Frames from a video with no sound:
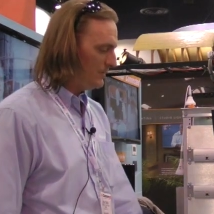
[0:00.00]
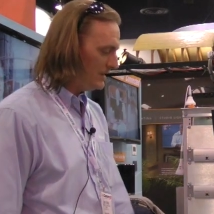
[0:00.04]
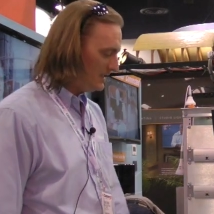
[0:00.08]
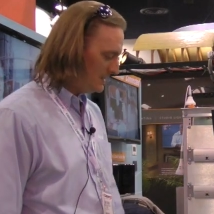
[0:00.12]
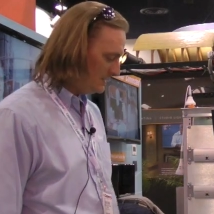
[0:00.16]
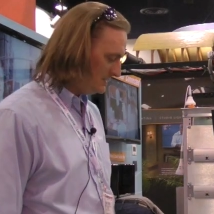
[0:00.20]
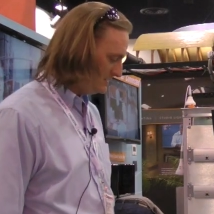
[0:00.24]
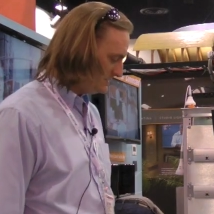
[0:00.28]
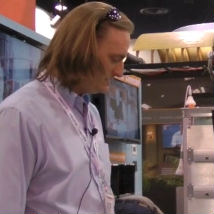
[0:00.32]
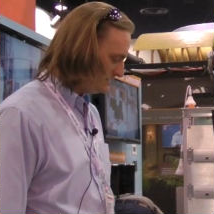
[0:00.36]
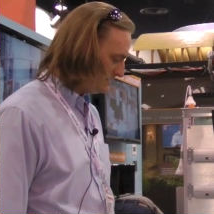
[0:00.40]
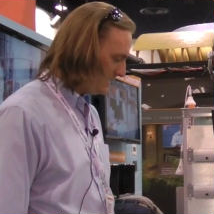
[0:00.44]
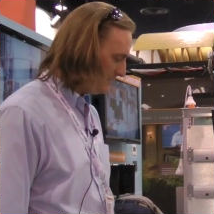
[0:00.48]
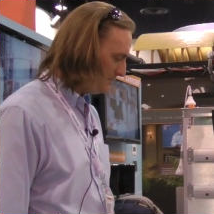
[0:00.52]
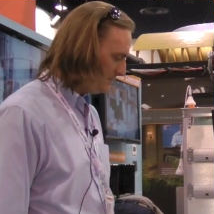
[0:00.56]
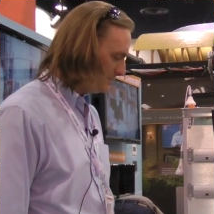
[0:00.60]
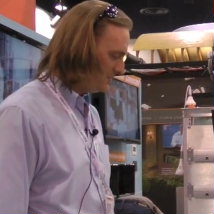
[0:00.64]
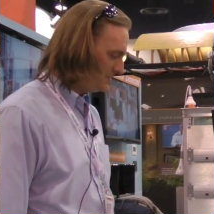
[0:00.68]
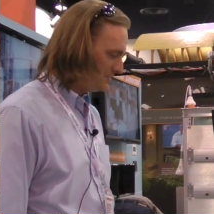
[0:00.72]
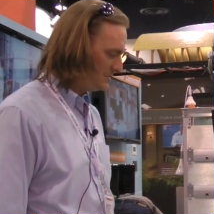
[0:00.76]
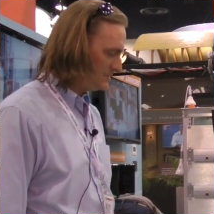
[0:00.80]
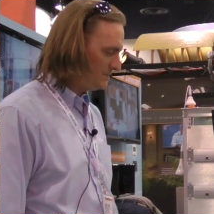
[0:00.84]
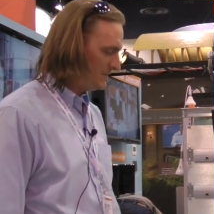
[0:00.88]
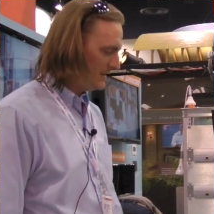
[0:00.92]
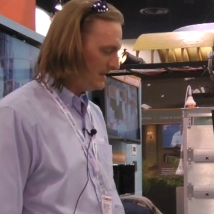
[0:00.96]
We can disable
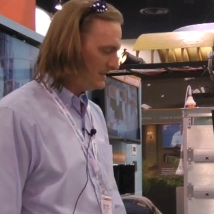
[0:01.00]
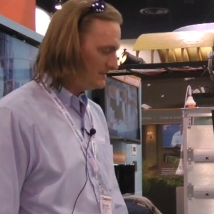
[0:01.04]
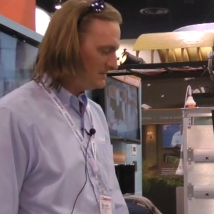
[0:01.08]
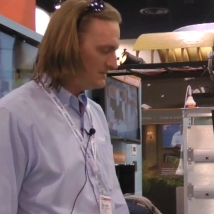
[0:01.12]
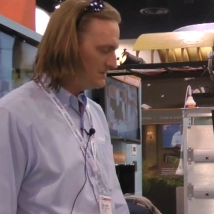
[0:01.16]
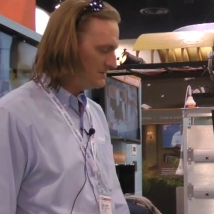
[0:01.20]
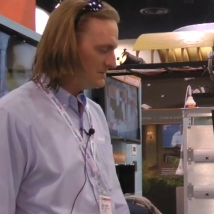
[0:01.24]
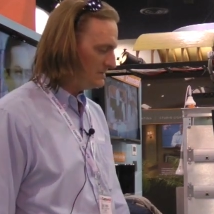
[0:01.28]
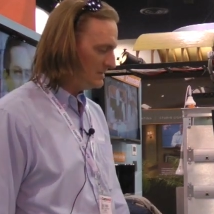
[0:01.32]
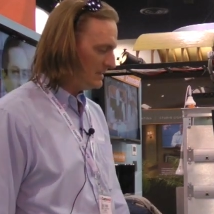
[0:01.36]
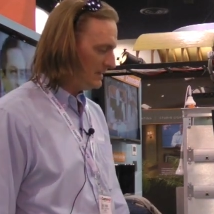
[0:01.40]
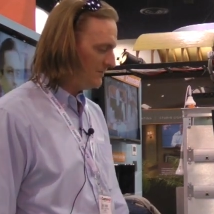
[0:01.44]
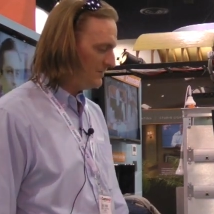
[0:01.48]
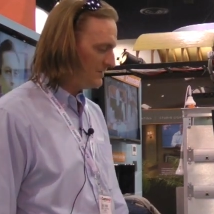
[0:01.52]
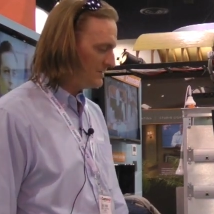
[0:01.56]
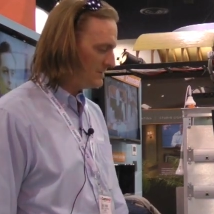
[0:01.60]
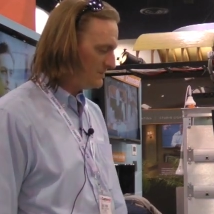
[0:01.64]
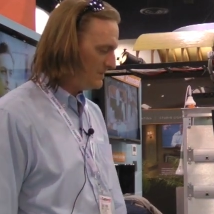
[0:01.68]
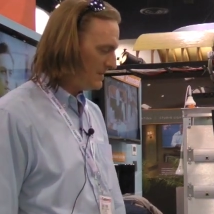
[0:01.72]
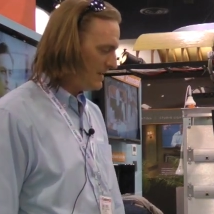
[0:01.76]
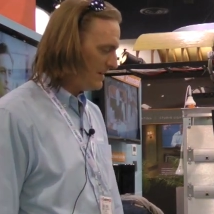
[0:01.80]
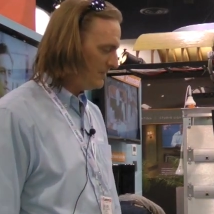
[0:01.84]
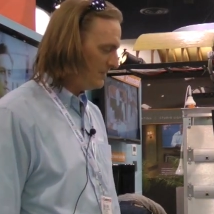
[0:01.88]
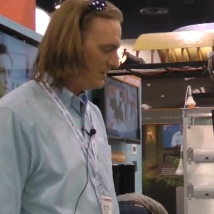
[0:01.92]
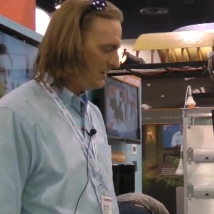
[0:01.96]
those buttons if
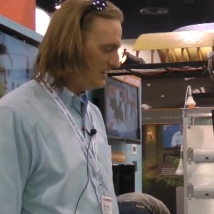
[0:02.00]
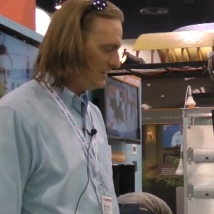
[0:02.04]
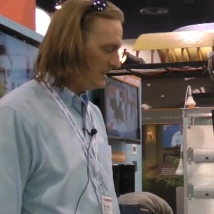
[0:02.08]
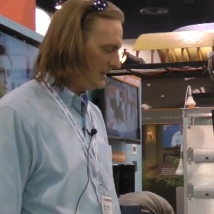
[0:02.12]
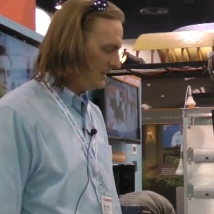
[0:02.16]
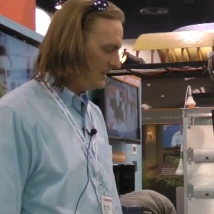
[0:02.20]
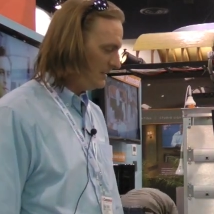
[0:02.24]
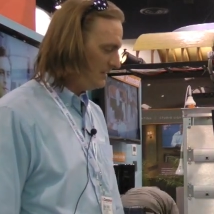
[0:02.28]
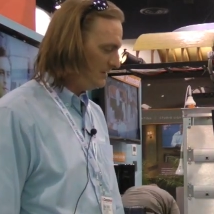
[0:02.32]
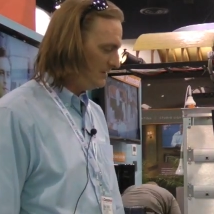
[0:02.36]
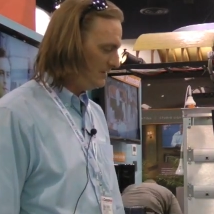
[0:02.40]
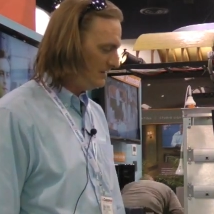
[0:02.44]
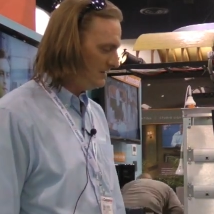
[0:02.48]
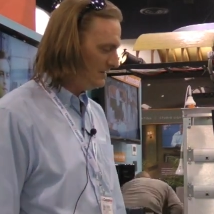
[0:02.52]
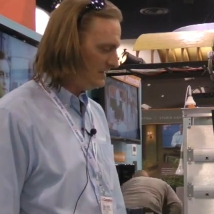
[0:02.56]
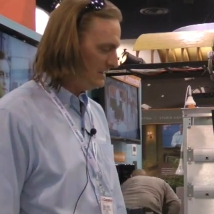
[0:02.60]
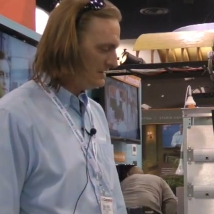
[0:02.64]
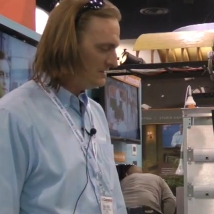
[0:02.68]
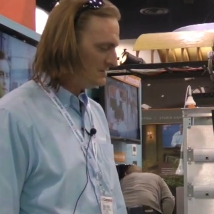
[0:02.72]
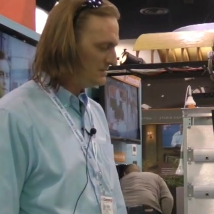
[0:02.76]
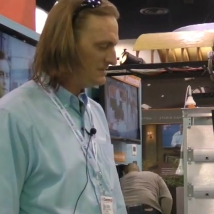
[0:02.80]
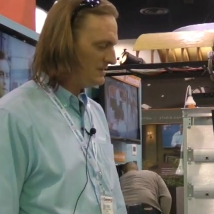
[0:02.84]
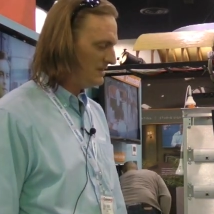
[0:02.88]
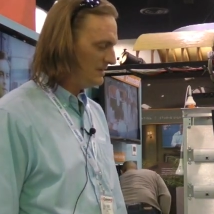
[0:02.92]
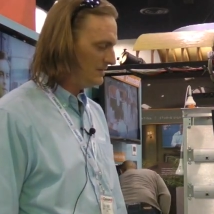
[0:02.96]
it's mounted in
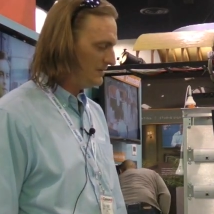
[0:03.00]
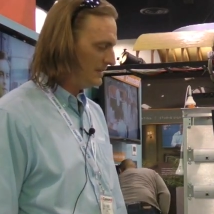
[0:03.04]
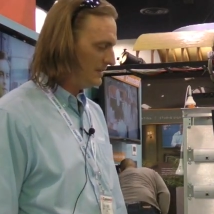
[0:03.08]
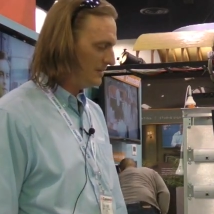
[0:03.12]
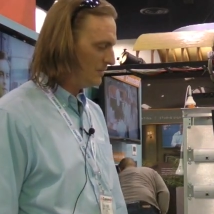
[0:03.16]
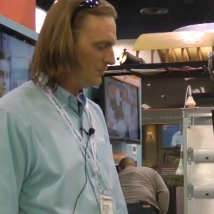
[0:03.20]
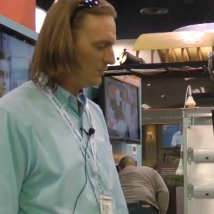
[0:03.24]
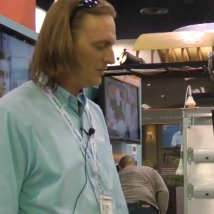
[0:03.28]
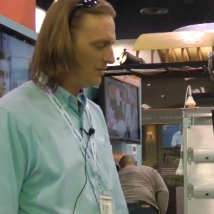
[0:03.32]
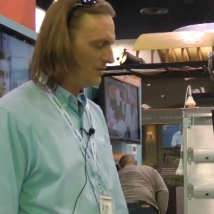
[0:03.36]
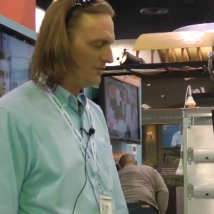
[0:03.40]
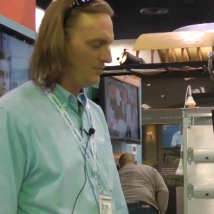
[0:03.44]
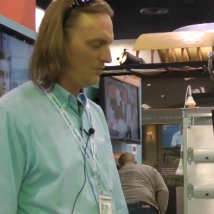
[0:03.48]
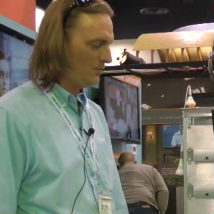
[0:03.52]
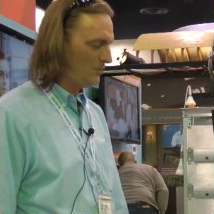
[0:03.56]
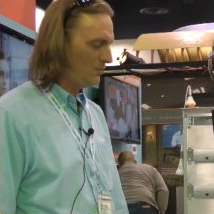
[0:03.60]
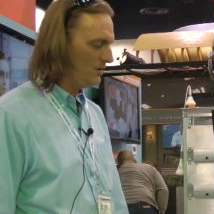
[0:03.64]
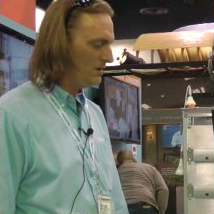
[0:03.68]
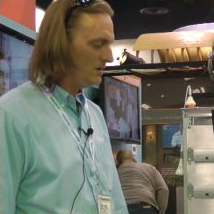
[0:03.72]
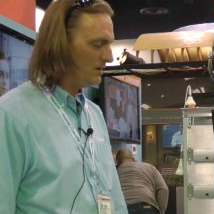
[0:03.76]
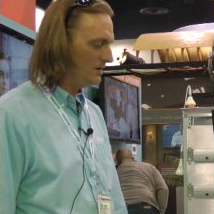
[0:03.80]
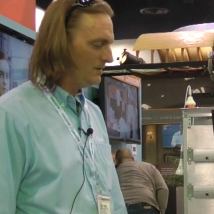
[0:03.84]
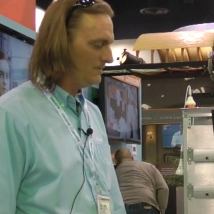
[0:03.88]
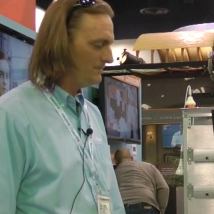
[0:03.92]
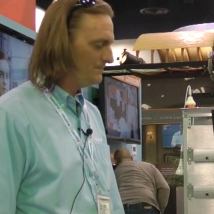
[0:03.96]
the ceiling or on the
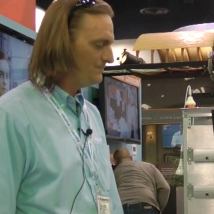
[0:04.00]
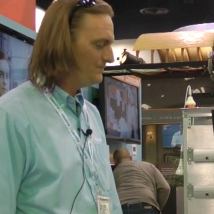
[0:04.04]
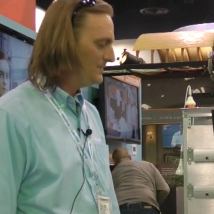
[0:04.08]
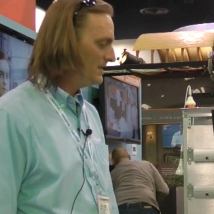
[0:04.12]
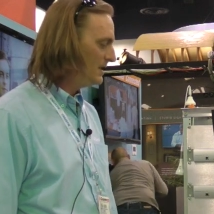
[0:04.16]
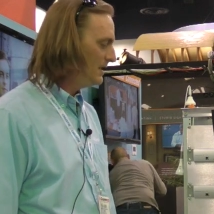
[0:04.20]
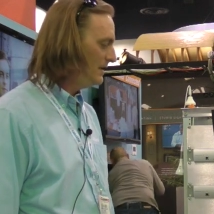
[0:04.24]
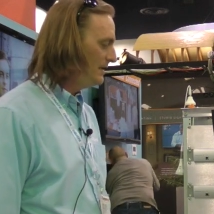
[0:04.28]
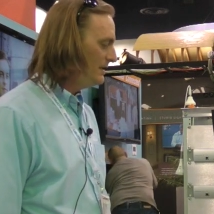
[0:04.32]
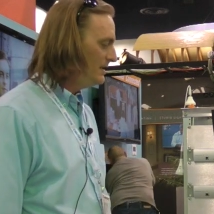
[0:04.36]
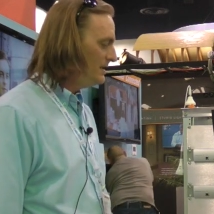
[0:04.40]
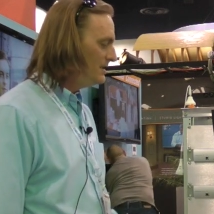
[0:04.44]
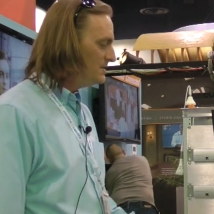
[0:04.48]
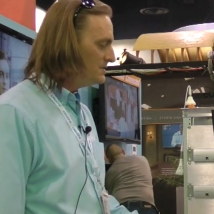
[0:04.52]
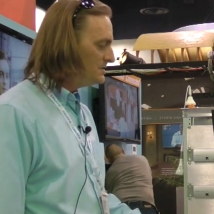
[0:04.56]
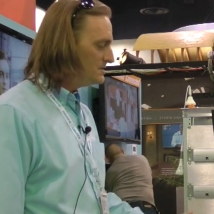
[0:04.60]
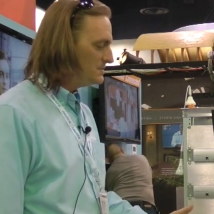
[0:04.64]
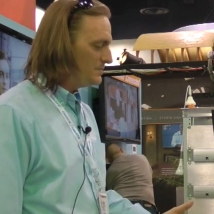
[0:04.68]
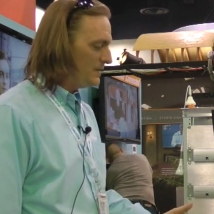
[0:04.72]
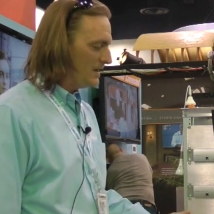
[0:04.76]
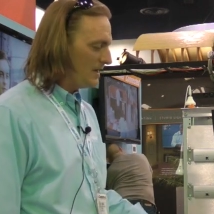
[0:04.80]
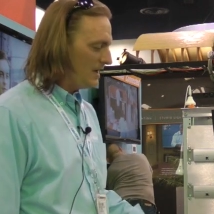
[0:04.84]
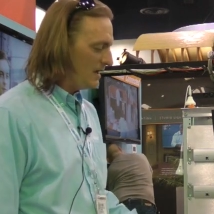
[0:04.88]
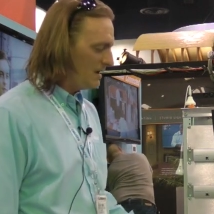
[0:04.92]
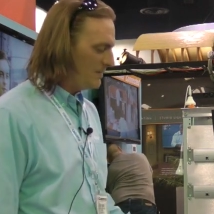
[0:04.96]
wall.
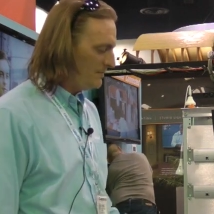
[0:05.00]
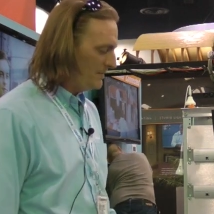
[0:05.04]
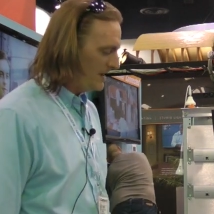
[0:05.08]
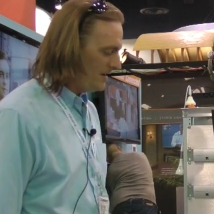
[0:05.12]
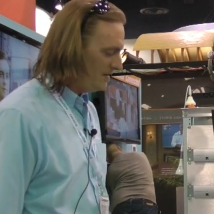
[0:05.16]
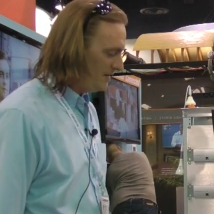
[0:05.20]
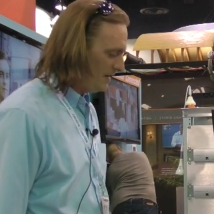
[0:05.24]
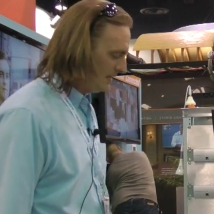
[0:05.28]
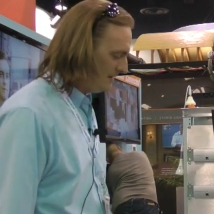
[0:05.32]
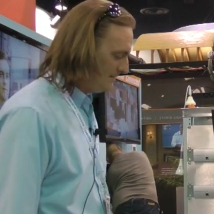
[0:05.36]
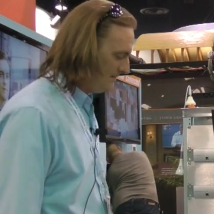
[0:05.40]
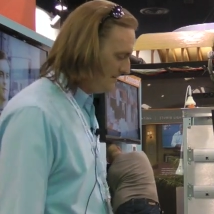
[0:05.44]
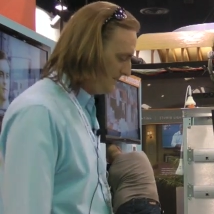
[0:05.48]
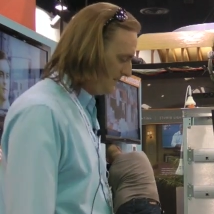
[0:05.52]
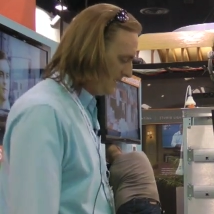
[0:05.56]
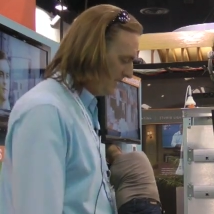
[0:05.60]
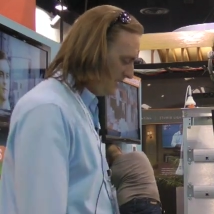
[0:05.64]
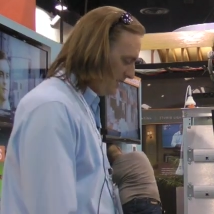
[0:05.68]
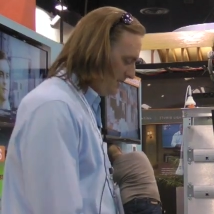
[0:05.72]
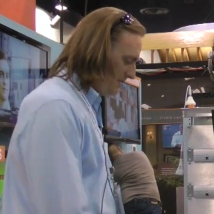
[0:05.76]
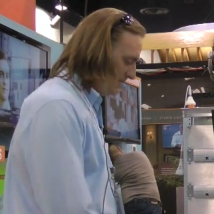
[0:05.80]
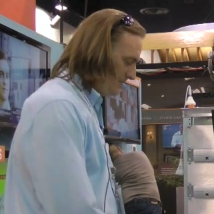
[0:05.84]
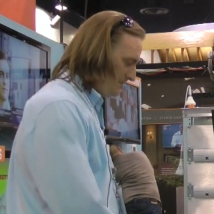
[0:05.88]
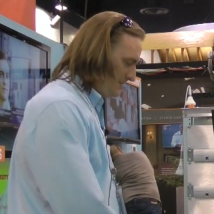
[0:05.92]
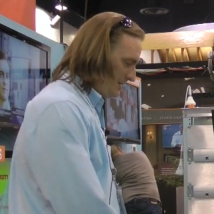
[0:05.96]
Speaking of mounting,
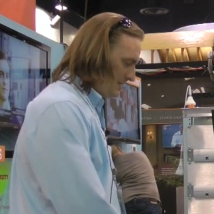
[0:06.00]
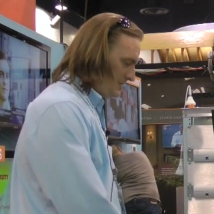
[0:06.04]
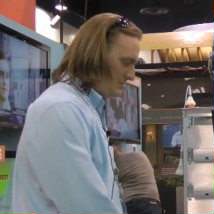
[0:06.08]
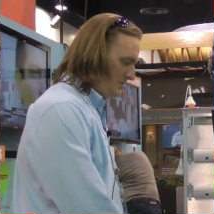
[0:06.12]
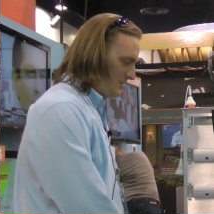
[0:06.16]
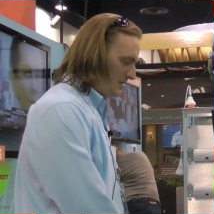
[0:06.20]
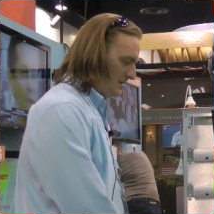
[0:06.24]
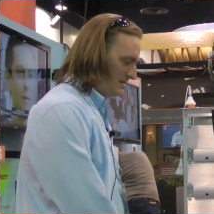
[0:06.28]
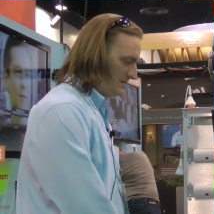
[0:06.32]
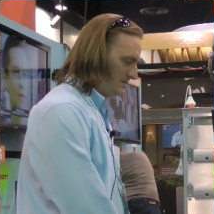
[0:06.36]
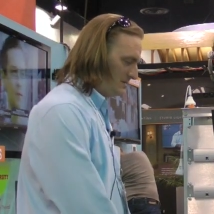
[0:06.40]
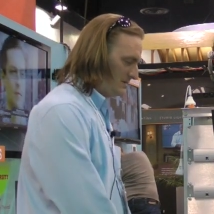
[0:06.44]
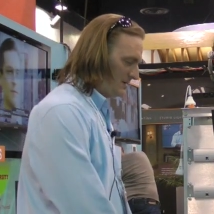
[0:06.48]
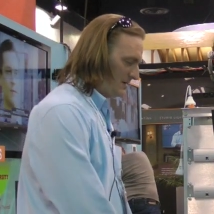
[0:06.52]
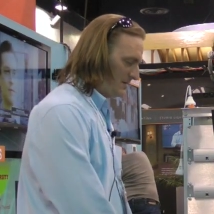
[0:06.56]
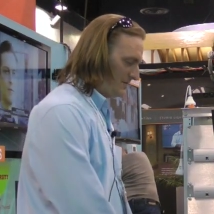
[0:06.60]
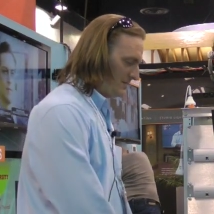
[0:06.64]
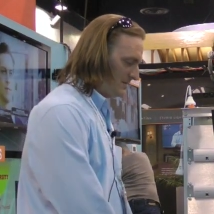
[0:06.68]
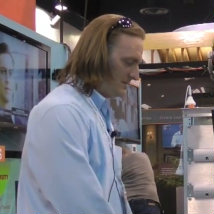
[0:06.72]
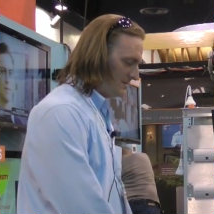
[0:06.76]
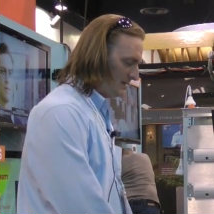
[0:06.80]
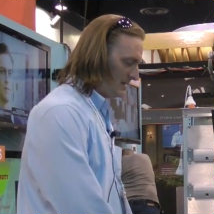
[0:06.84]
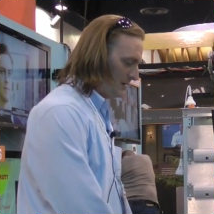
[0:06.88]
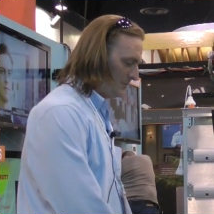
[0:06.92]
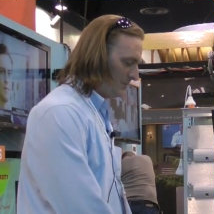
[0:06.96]
this unit can sit on
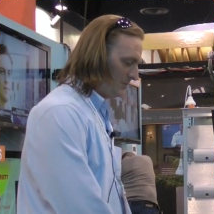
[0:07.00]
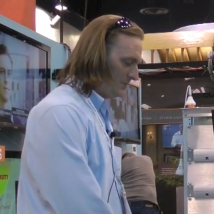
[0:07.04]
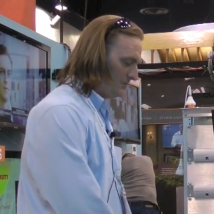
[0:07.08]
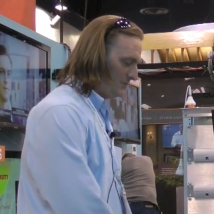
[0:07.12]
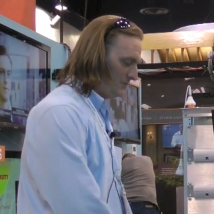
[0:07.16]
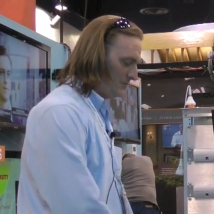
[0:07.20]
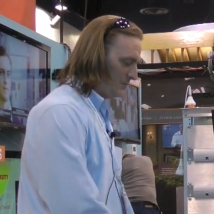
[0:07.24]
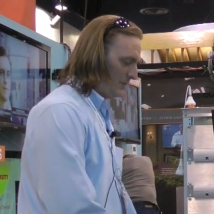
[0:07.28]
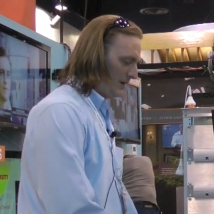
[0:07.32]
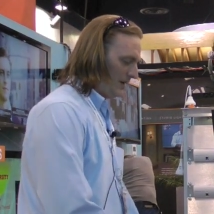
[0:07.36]
the table.